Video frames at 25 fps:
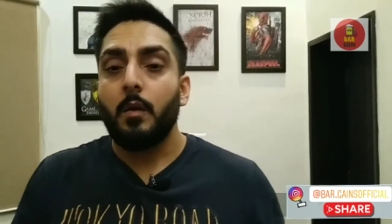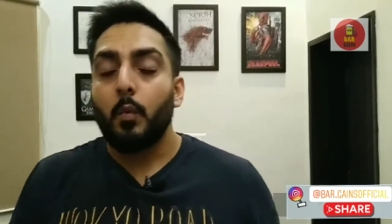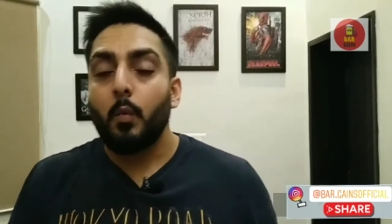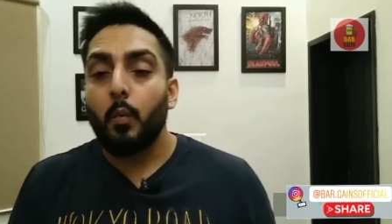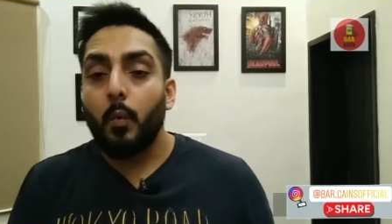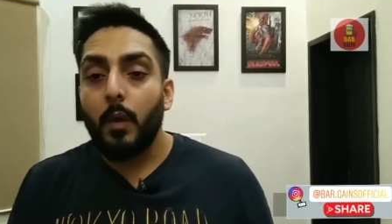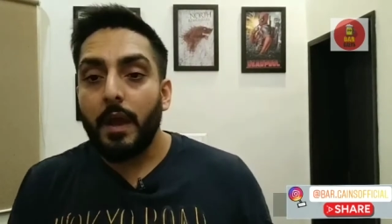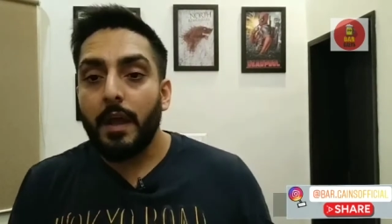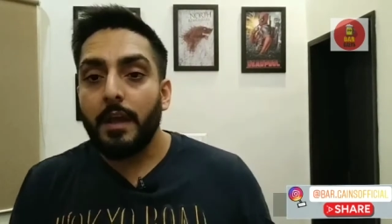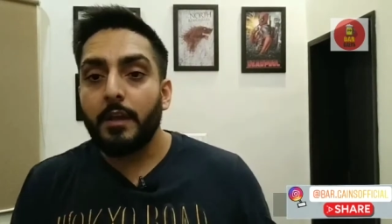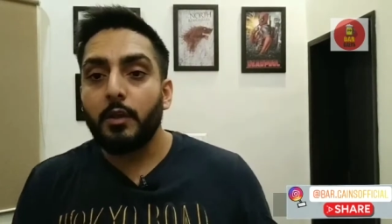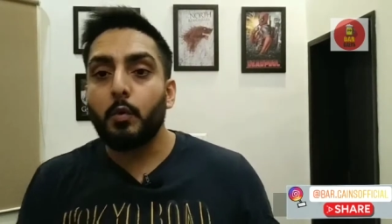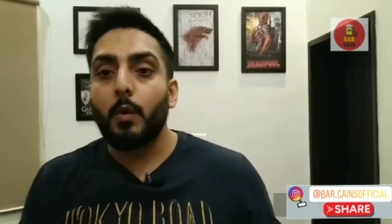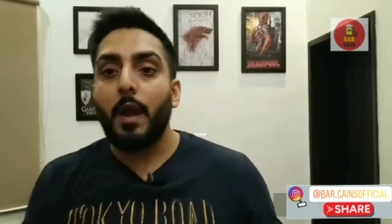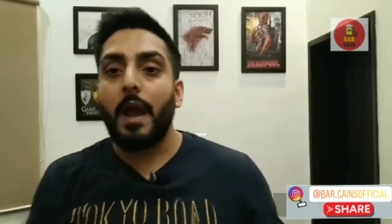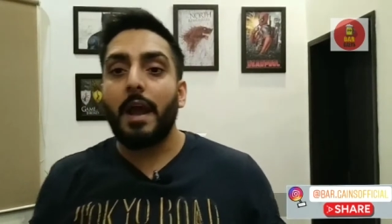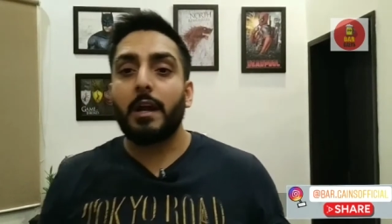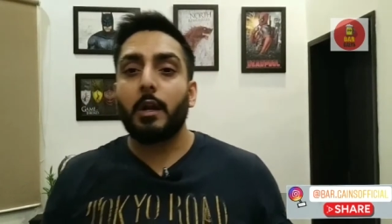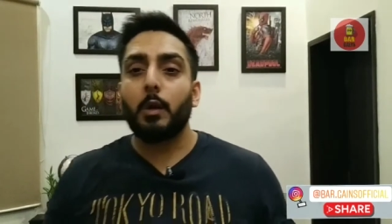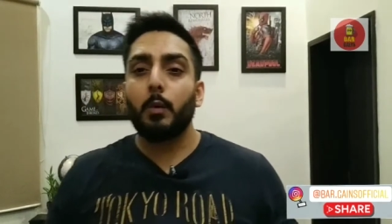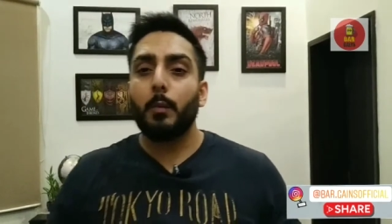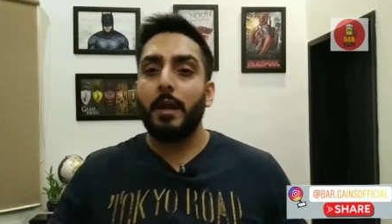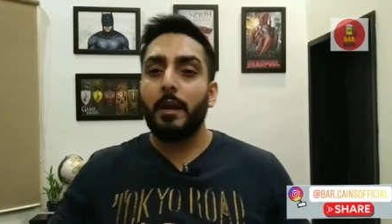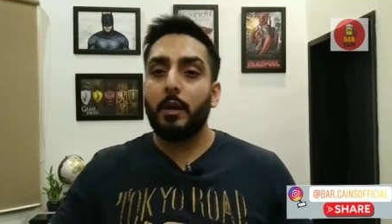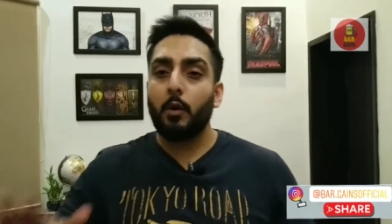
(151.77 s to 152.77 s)
where you
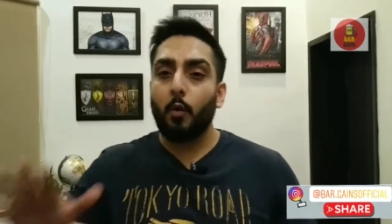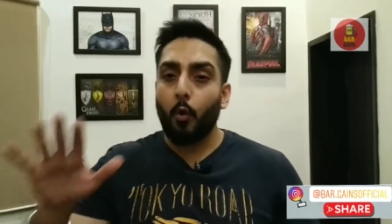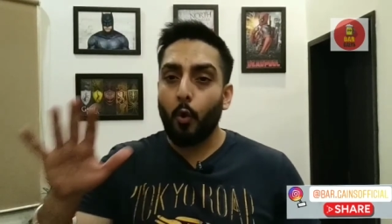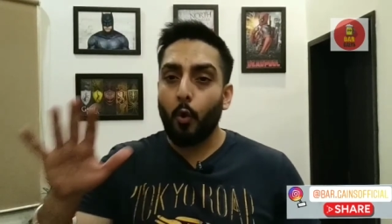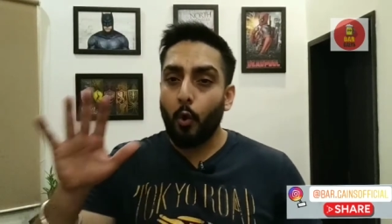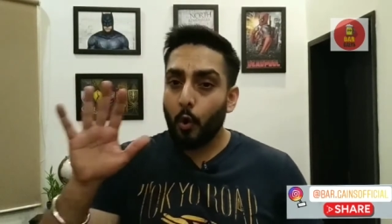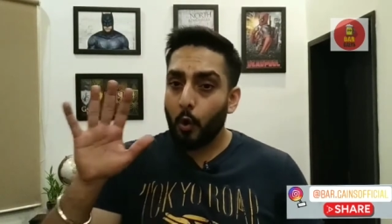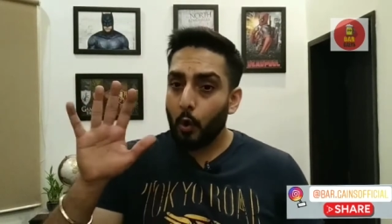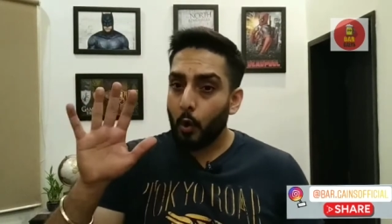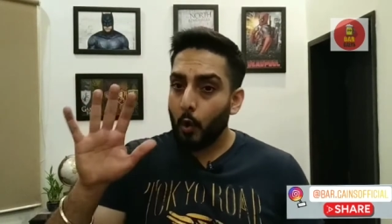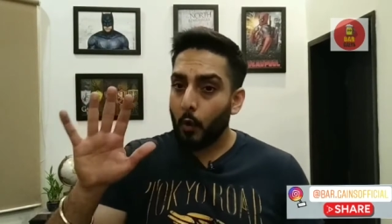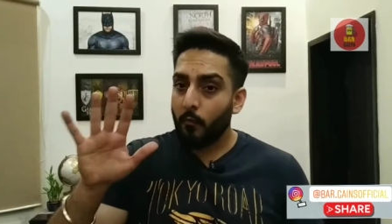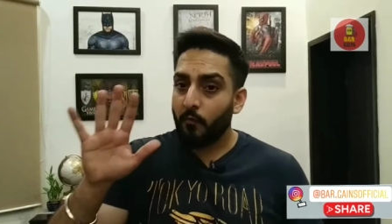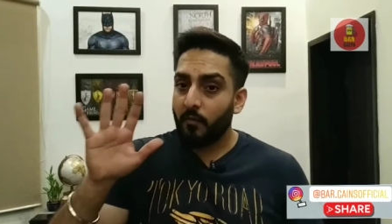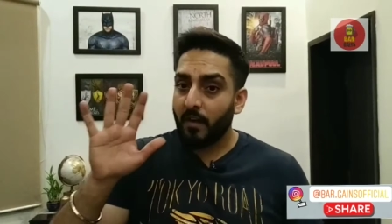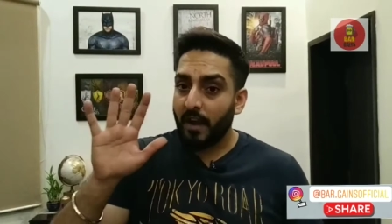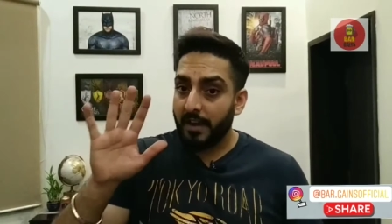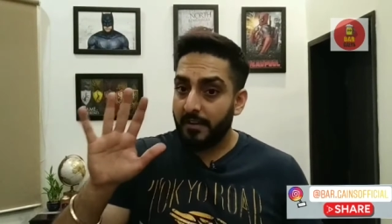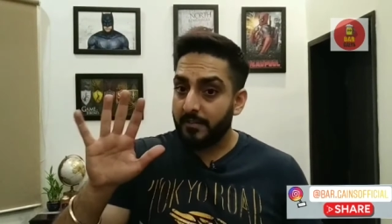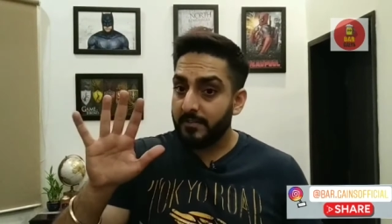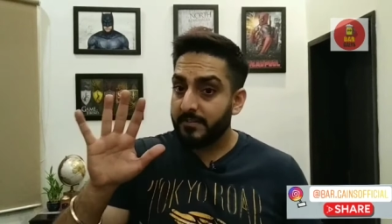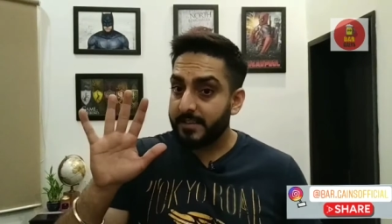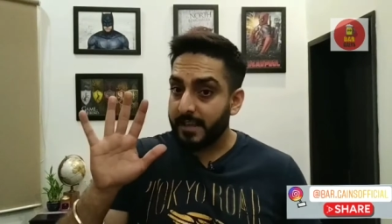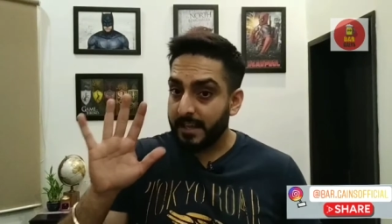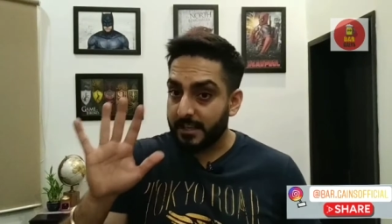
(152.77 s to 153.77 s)
activate all your
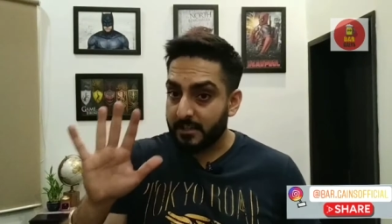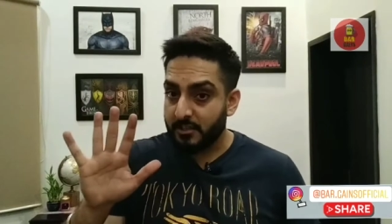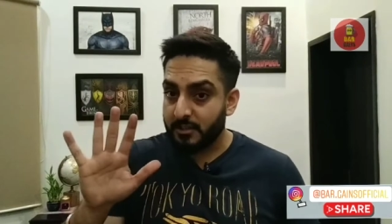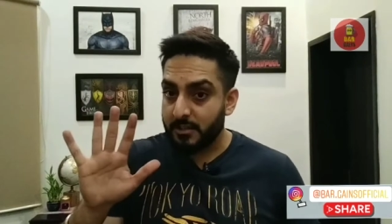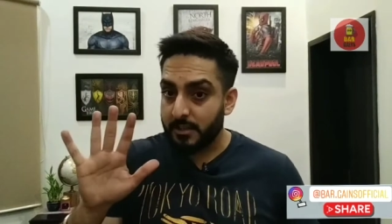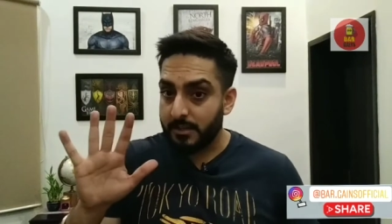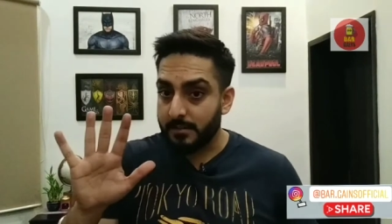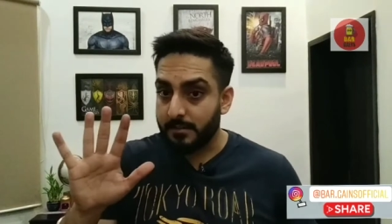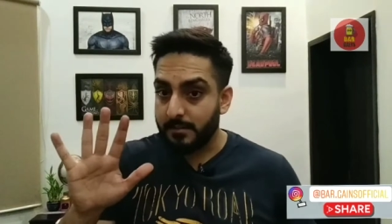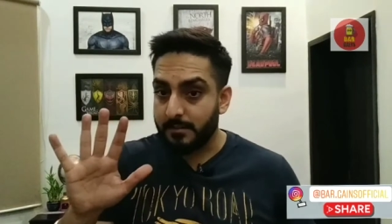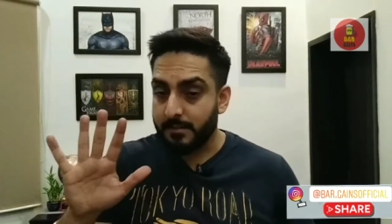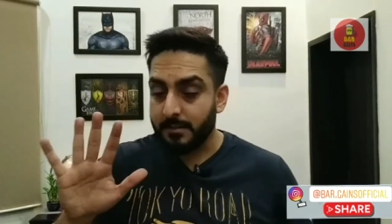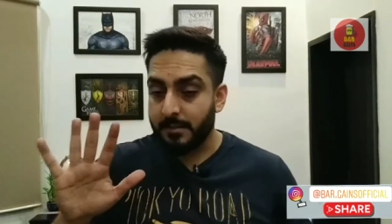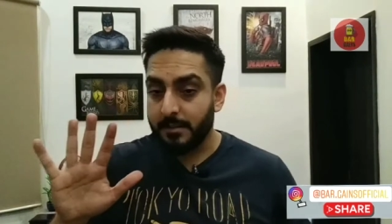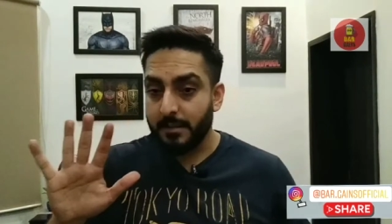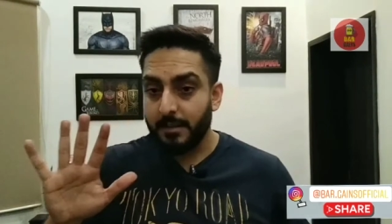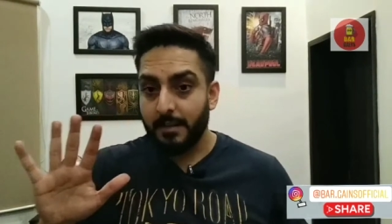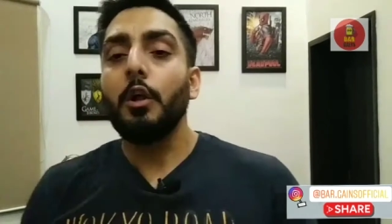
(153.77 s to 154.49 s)
5 senses.